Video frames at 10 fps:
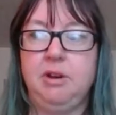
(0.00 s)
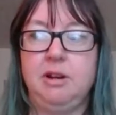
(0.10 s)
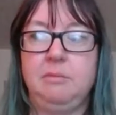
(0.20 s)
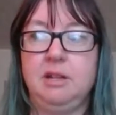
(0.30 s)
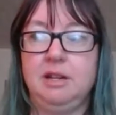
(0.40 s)
But
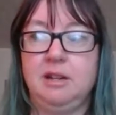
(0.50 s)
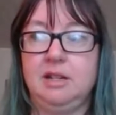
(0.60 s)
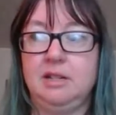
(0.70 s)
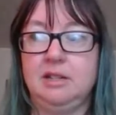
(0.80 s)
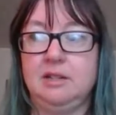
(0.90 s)
I'll be
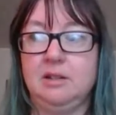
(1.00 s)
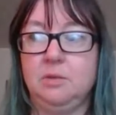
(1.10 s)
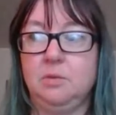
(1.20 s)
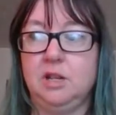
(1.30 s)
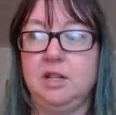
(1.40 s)
honest,
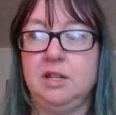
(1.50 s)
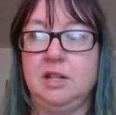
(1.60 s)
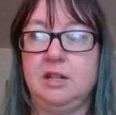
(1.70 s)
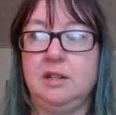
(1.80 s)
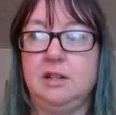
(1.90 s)

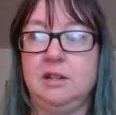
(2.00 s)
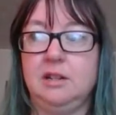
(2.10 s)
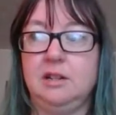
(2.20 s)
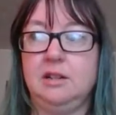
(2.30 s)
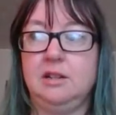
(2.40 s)
what
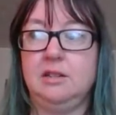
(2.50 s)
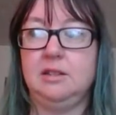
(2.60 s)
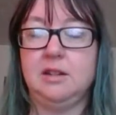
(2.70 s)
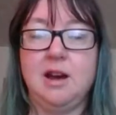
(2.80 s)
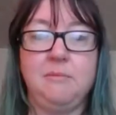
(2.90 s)

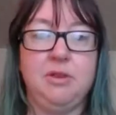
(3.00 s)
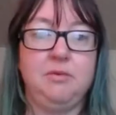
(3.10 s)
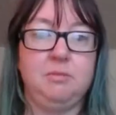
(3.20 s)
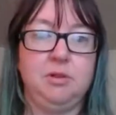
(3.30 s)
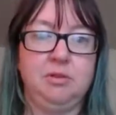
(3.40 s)
stopped me
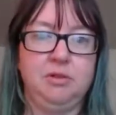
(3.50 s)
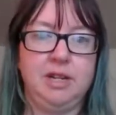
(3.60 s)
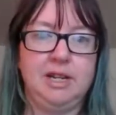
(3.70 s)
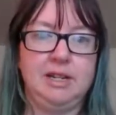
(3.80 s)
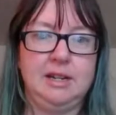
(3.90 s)
from
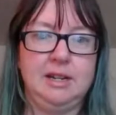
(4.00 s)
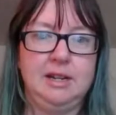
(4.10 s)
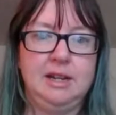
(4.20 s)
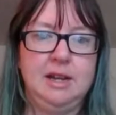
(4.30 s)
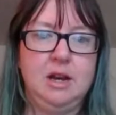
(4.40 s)
doing it
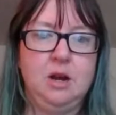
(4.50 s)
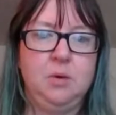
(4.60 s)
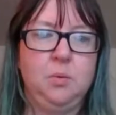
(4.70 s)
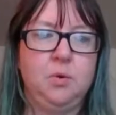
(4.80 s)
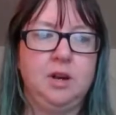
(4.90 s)

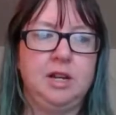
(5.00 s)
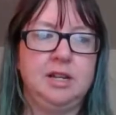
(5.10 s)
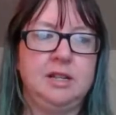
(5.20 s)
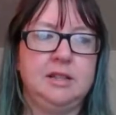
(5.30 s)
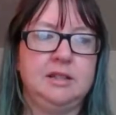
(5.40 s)

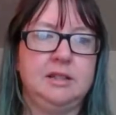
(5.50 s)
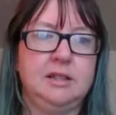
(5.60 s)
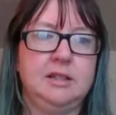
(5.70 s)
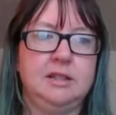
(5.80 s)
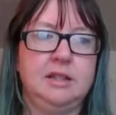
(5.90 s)
was
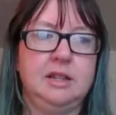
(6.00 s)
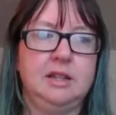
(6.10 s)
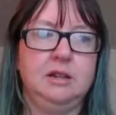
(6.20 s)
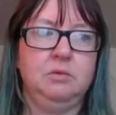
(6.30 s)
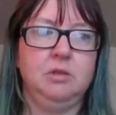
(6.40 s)
this
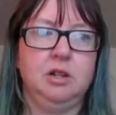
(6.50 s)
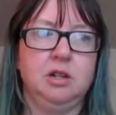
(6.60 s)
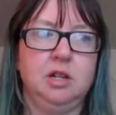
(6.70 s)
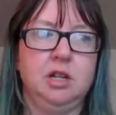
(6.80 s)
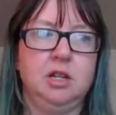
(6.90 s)
kid at
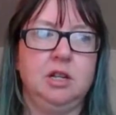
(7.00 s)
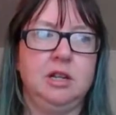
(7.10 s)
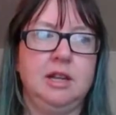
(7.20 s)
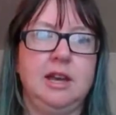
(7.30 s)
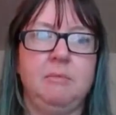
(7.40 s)
work
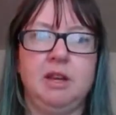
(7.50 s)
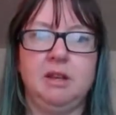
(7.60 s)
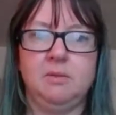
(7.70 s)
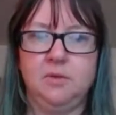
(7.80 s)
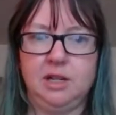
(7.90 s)
kept
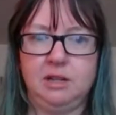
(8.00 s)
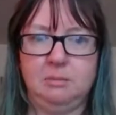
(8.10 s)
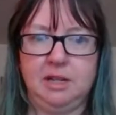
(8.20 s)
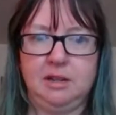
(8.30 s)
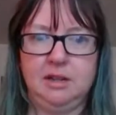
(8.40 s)
making fun
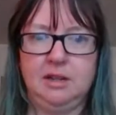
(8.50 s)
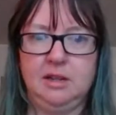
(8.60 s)
of me.